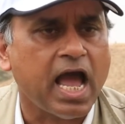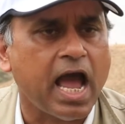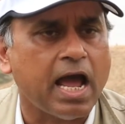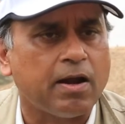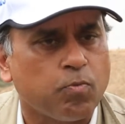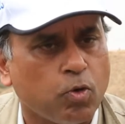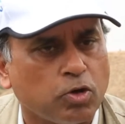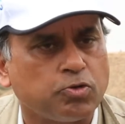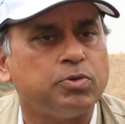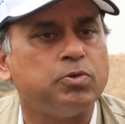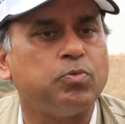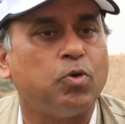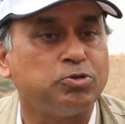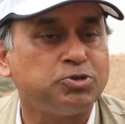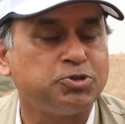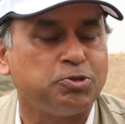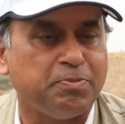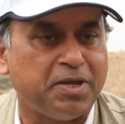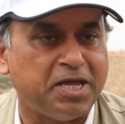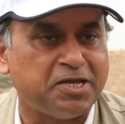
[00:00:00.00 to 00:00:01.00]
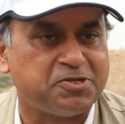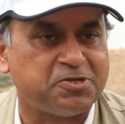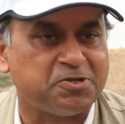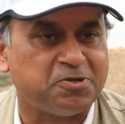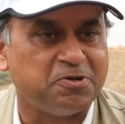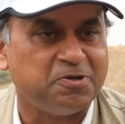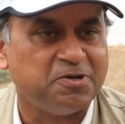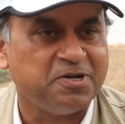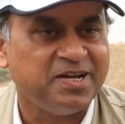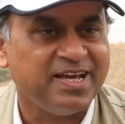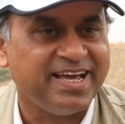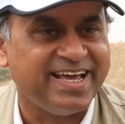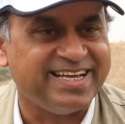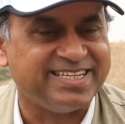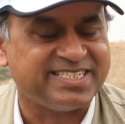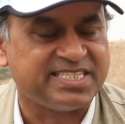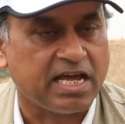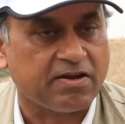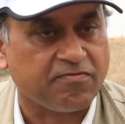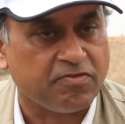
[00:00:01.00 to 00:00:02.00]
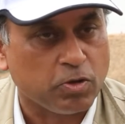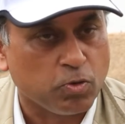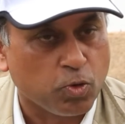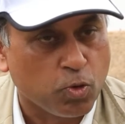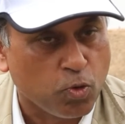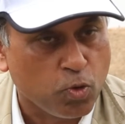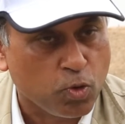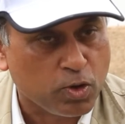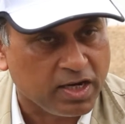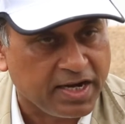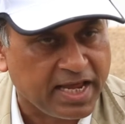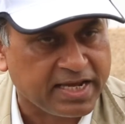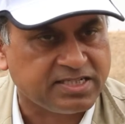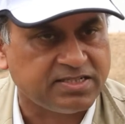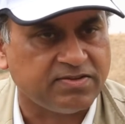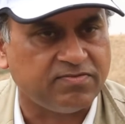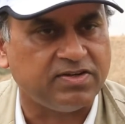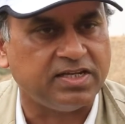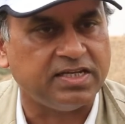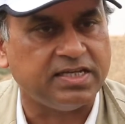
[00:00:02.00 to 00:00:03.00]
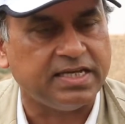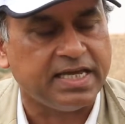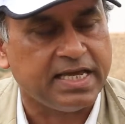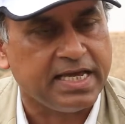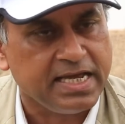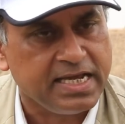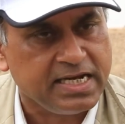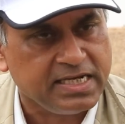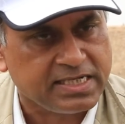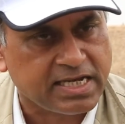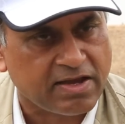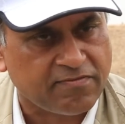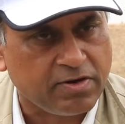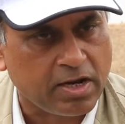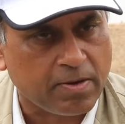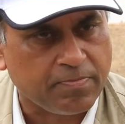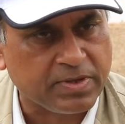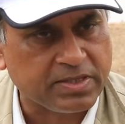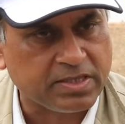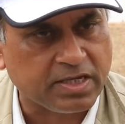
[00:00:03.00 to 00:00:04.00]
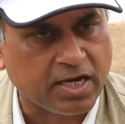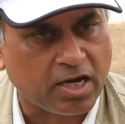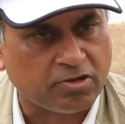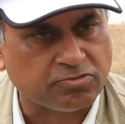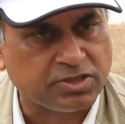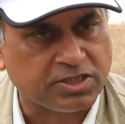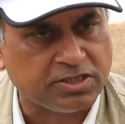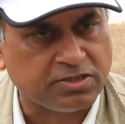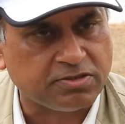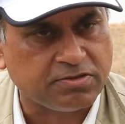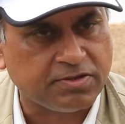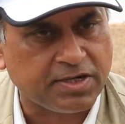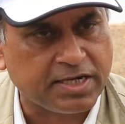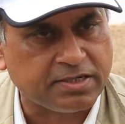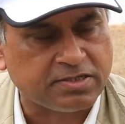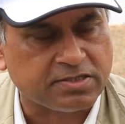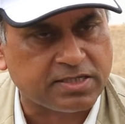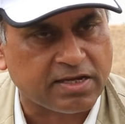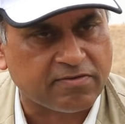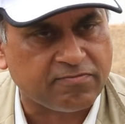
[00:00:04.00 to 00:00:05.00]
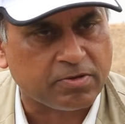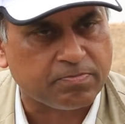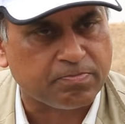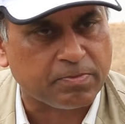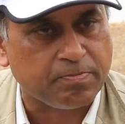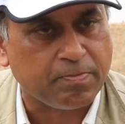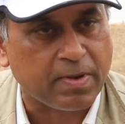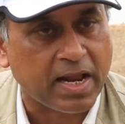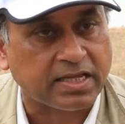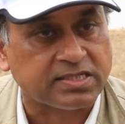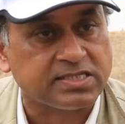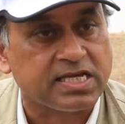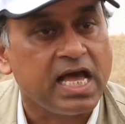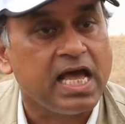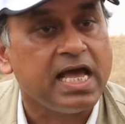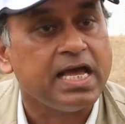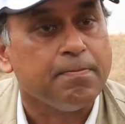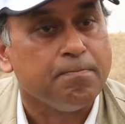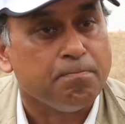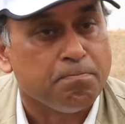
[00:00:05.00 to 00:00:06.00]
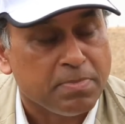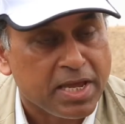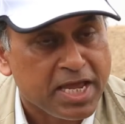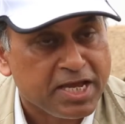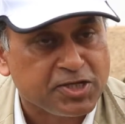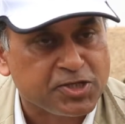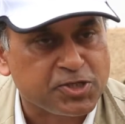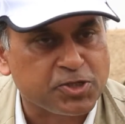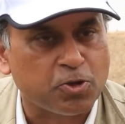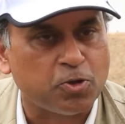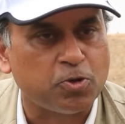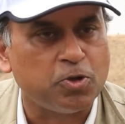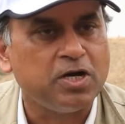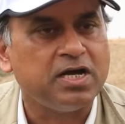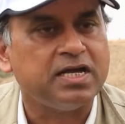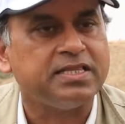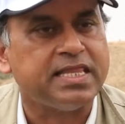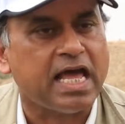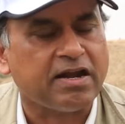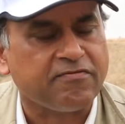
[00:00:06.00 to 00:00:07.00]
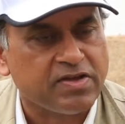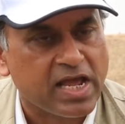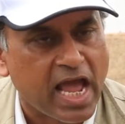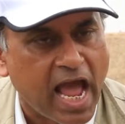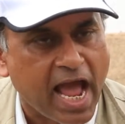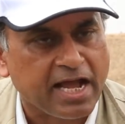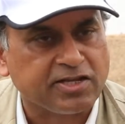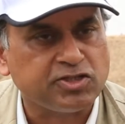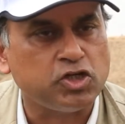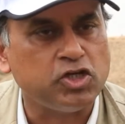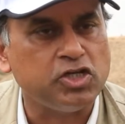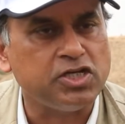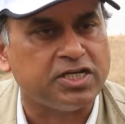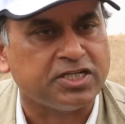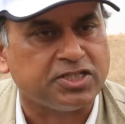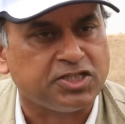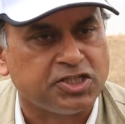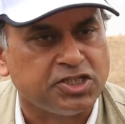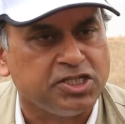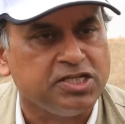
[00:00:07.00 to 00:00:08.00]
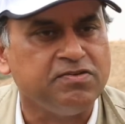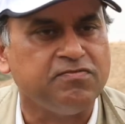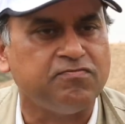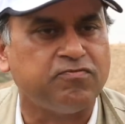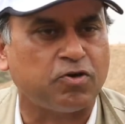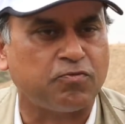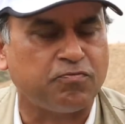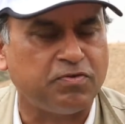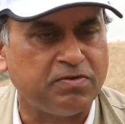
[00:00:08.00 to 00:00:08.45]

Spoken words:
And what we want to make sure is that we go collectively in developing the county integrated development plans, make sure that we actually achieve what